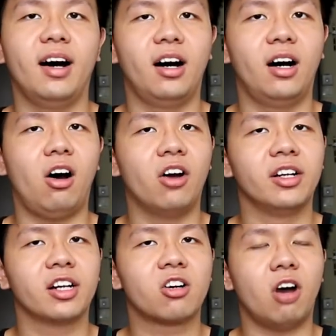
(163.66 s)

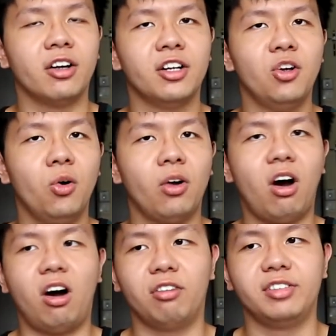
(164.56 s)
on the note
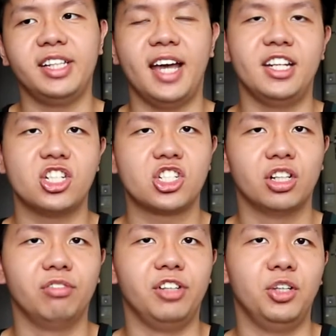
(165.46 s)
of the
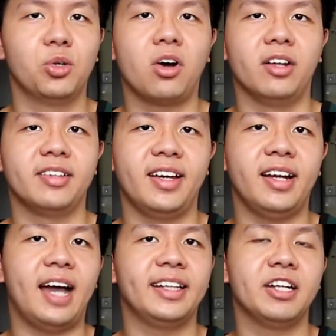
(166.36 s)
additional video
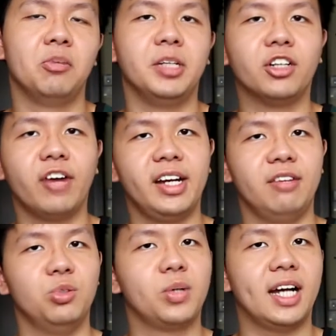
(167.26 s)
content, I think it would be great
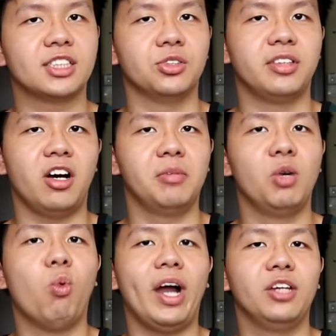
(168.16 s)
if you guys could tell
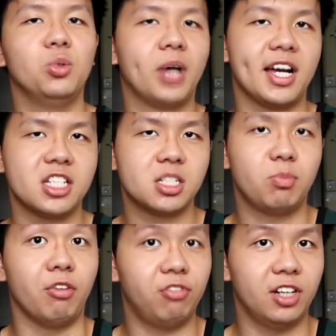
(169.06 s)
me what you guys
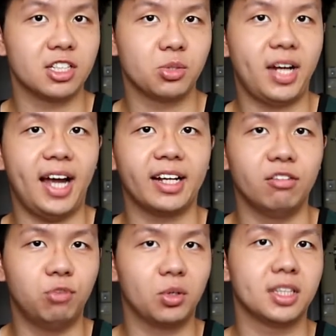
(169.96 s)
prefer so that I
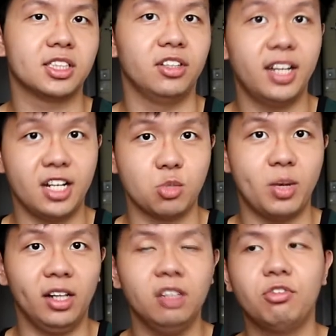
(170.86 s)
can focus on that as
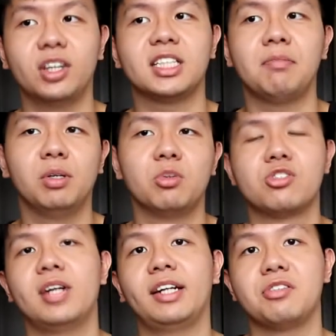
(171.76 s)
well. For example,
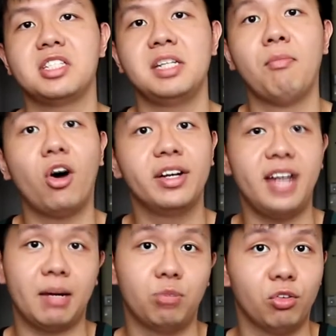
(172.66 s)
would you like to see more
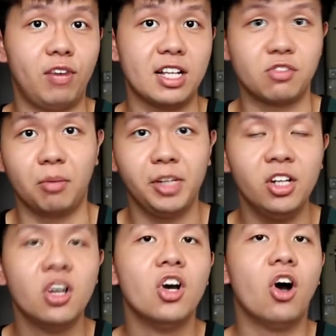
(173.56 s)
deck profiles from
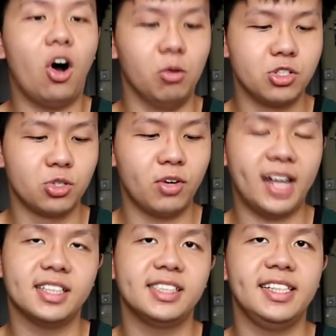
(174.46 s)
me? Or would you
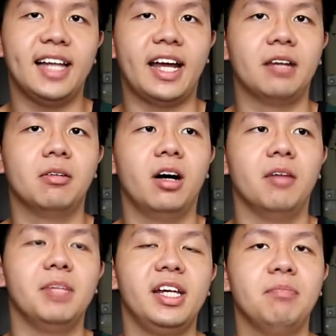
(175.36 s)
rather see like
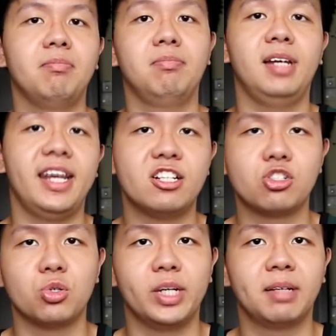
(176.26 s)
me
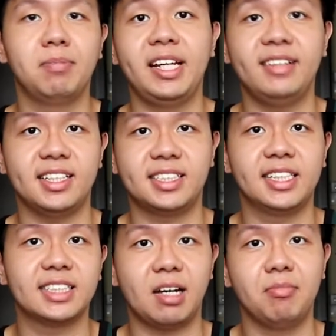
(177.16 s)

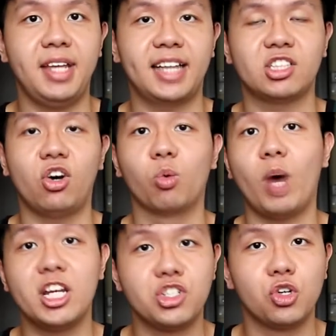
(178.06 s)
playtesting some decks on
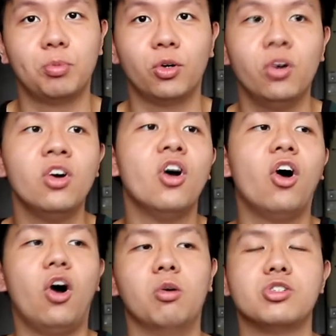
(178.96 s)
YGO Pro?
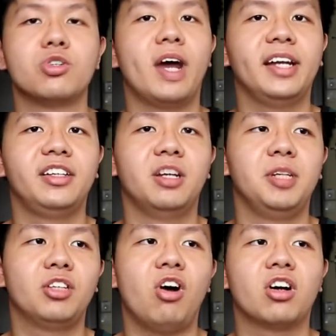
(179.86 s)
Or would you rather hear
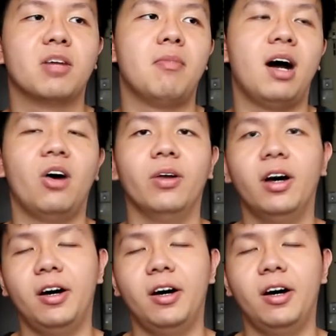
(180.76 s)
me talk about